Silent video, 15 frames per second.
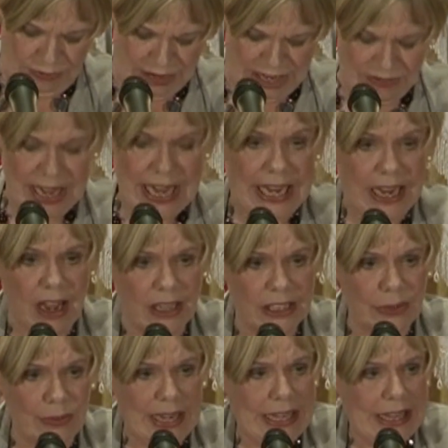we really
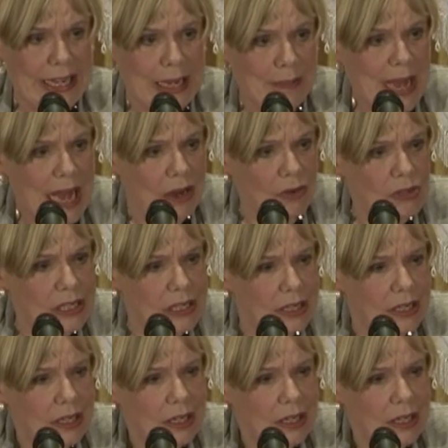can't do anything about,